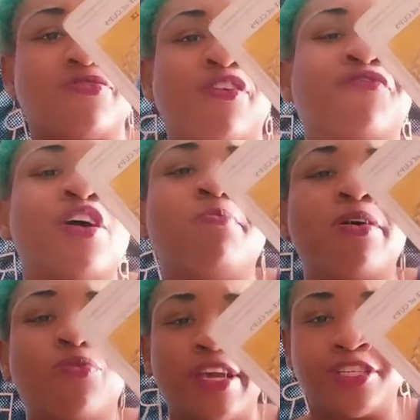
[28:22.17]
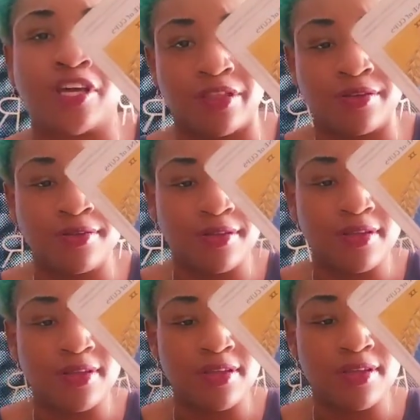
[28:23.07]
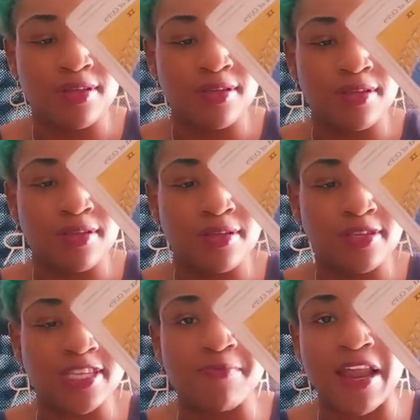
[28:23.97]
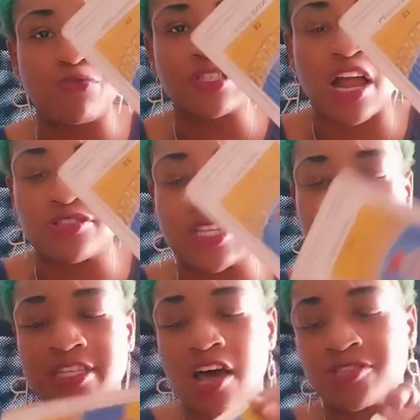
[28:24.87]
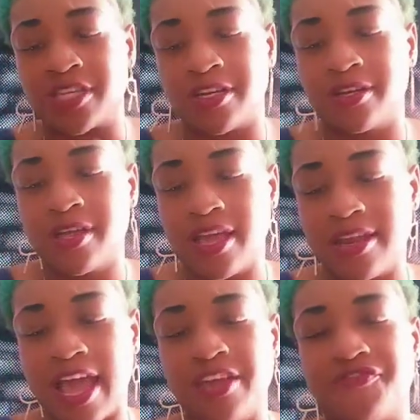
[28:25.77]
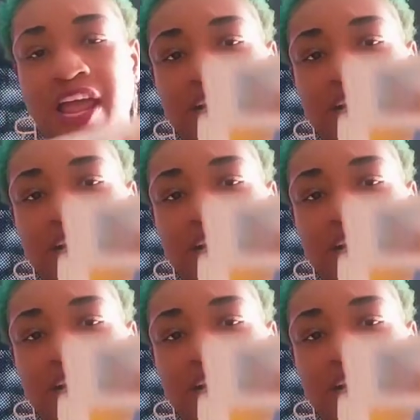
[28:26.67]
fulfillment with each other. Somebody was lost in the sauce here. Now he feel